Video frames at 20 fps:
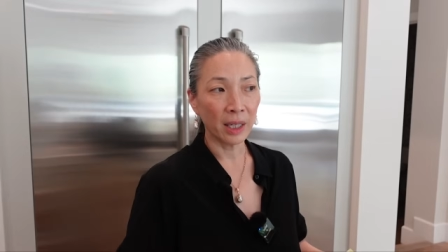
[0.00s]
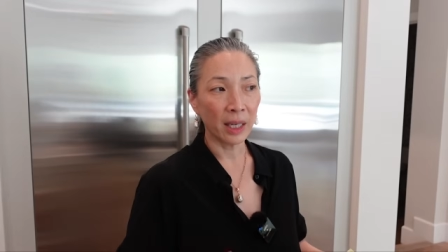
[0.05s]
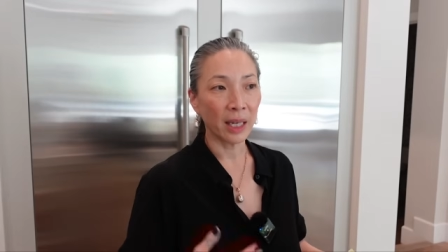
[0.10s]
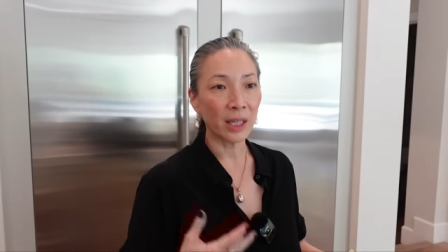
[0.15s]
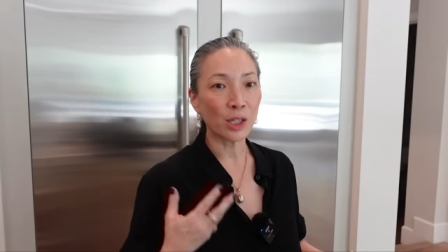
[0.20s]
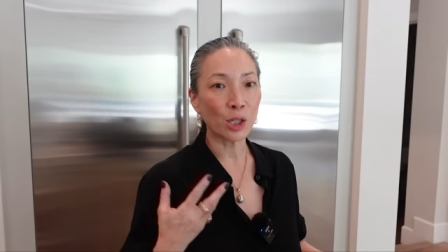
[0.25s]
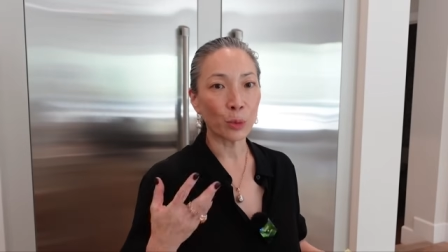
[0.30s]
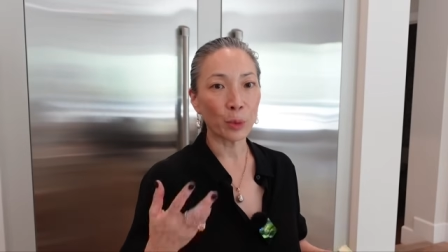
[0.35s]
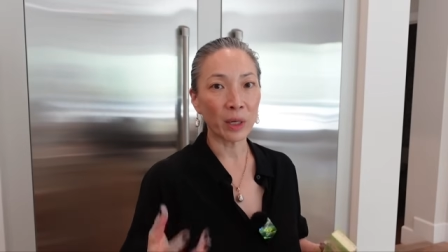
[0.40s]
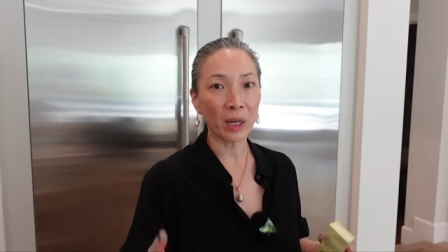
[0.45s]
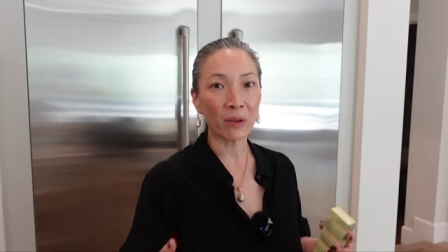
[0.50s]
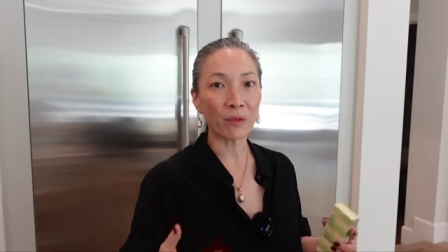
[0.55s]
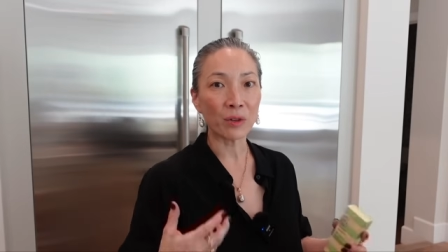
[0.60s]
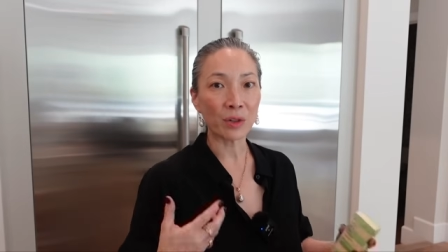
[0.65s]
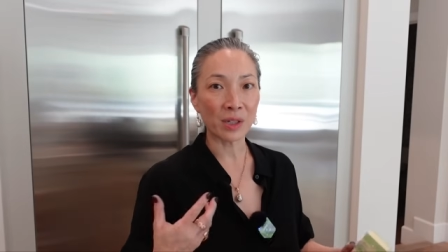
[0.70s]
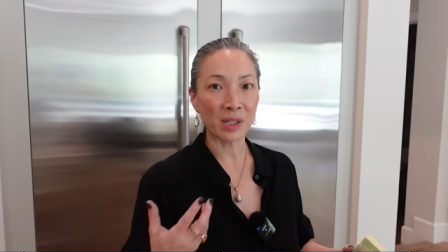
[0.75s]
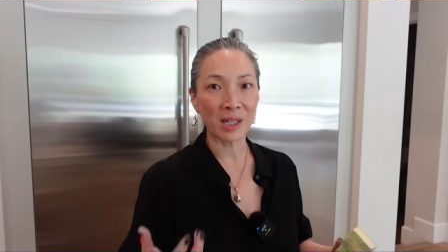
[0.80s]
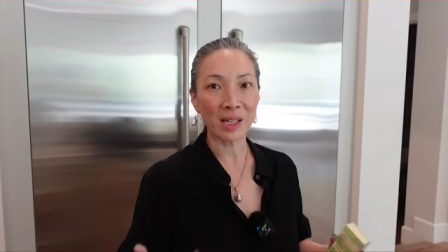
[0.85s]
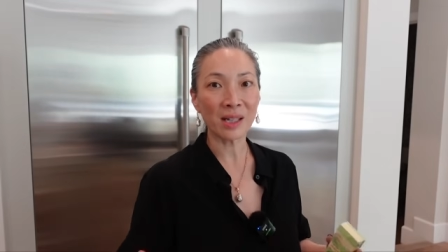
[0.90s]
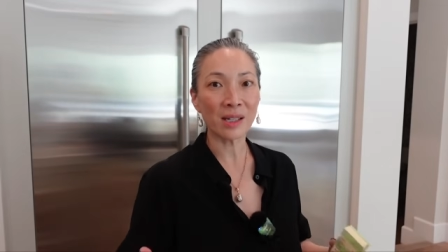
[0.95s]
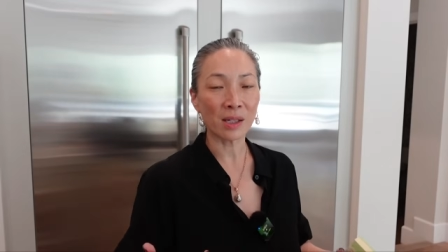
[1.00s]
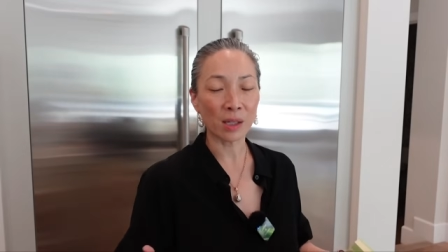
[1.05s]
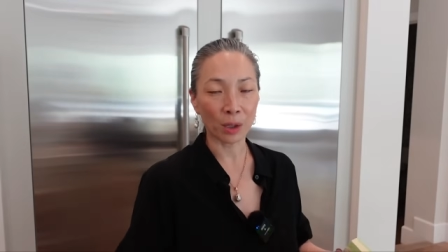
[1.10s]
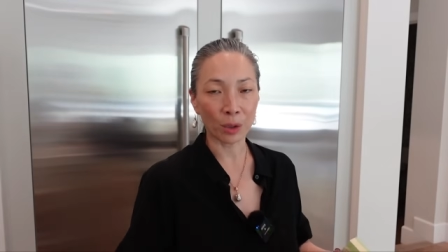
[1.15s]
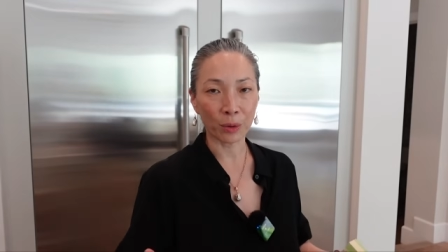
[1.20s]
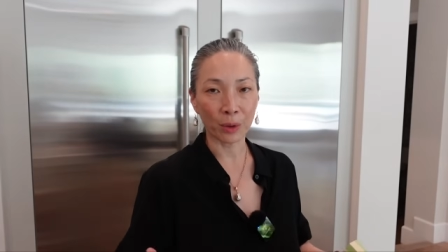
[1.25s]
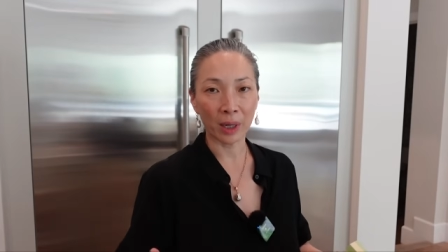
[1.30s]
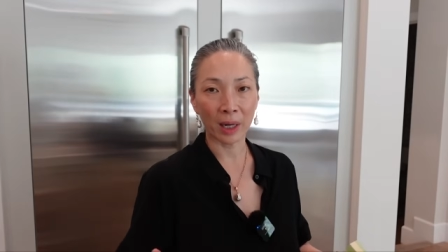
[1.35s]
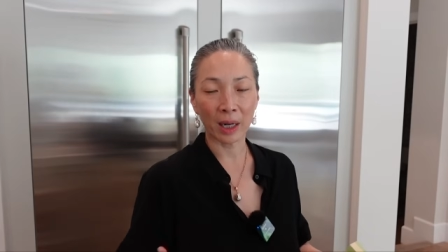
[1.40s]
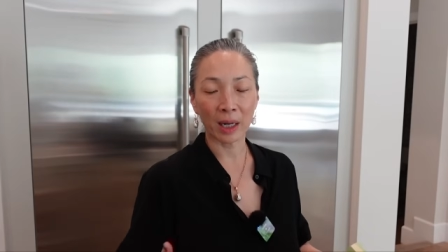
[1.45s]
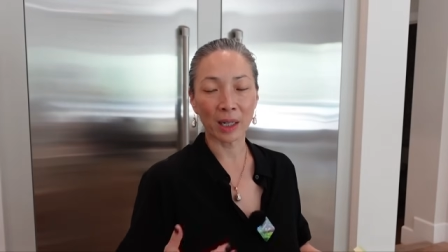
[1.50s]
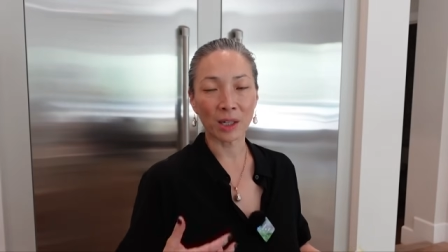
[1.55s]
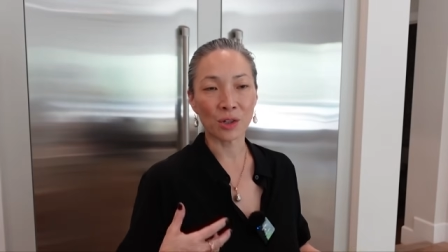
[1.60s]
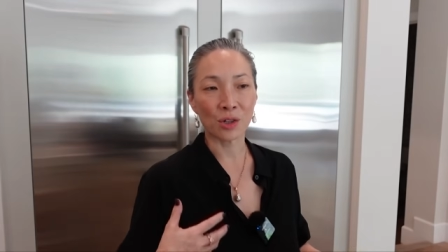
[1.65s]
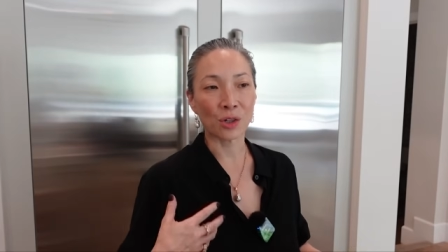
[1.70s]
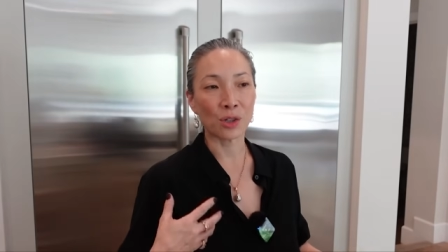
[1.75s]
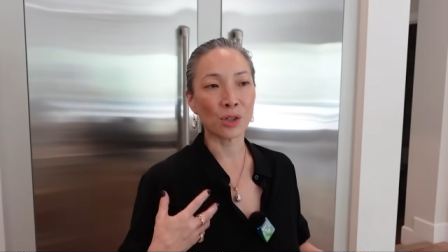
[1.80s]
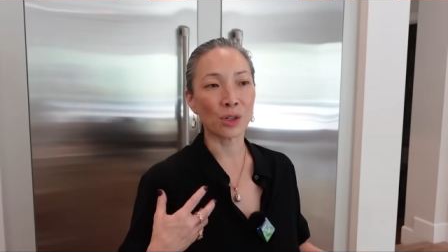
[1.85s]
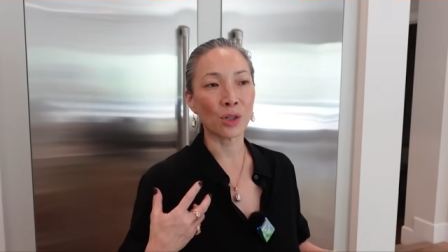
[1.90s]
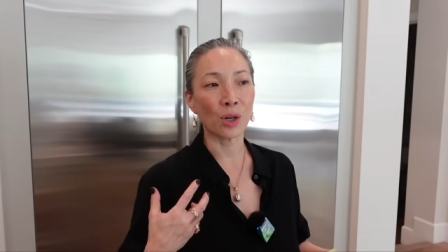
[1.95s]
And so whenever he sees the green, it's
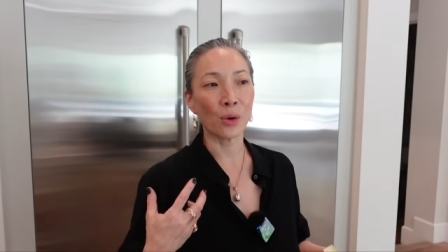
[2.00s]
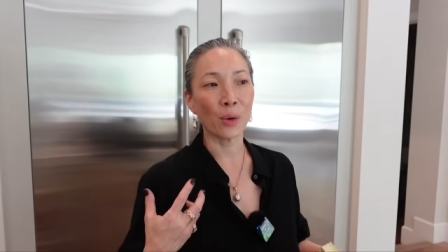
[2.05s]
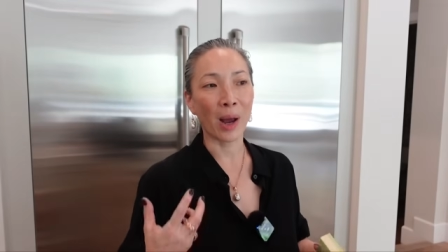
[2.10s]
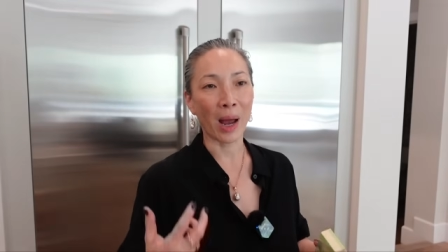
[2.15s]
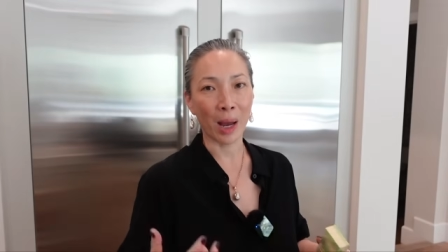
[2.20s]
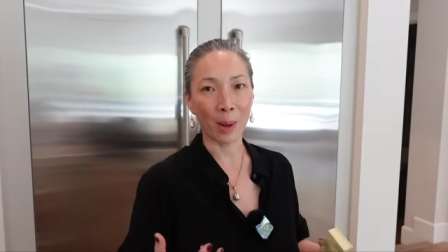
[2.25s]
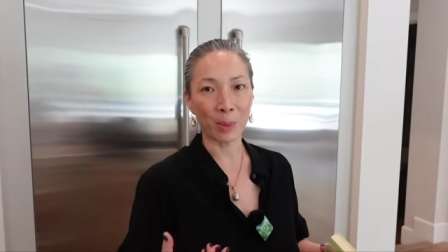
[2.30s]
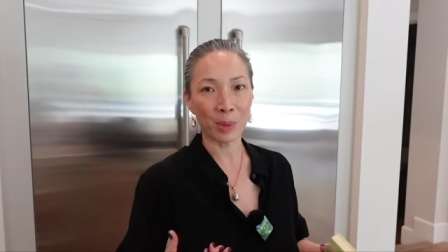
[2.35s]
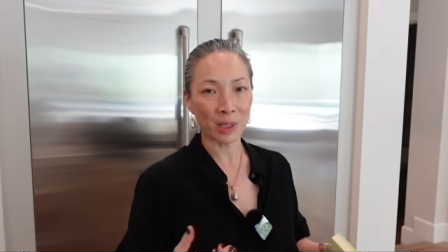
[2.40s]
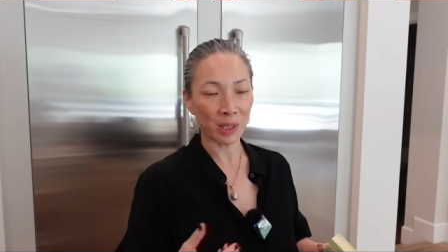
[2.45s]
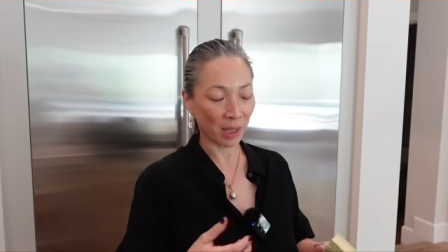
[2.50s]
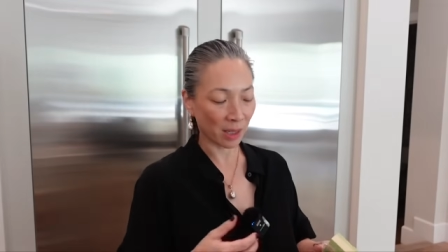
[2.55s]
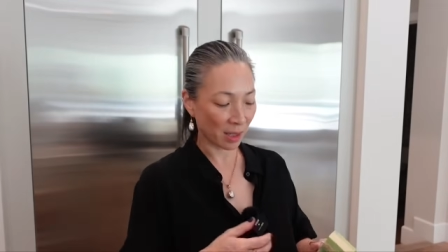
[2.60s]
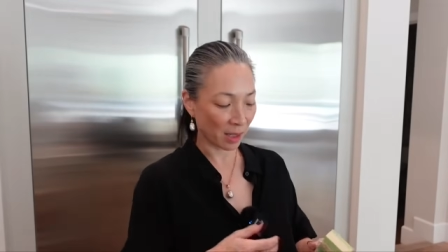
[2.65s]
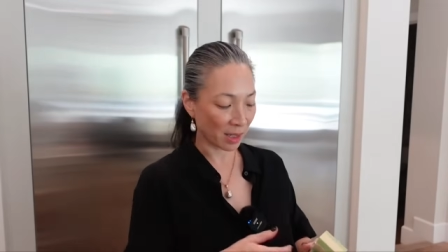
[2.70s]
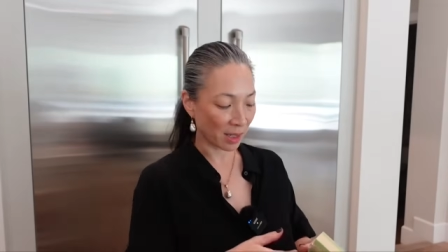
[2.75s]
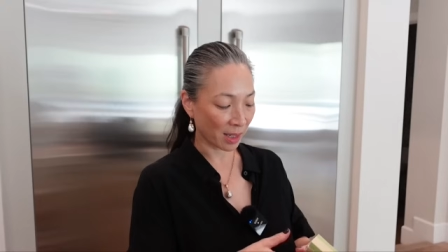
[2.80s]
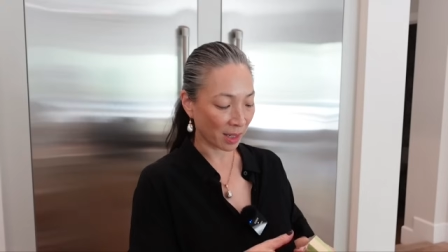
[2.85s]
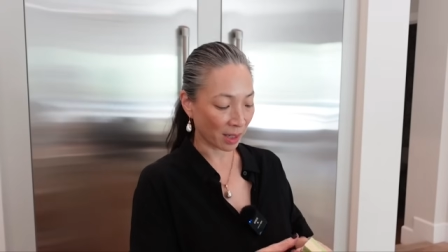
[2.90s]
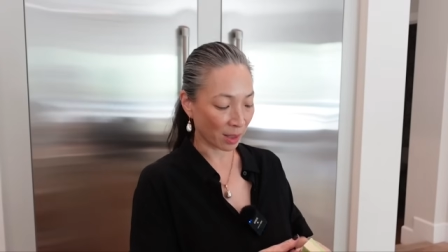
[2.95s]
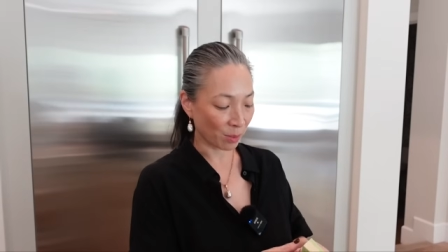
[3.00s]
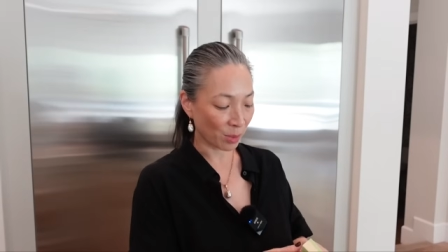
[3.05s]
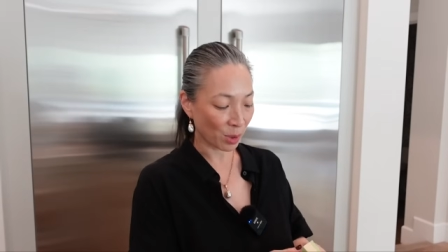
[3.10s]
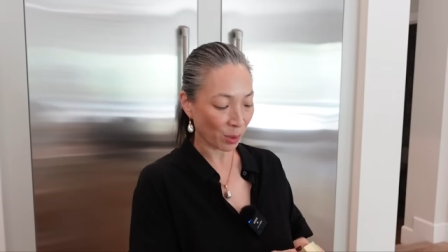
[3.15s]
just so appetizing to him.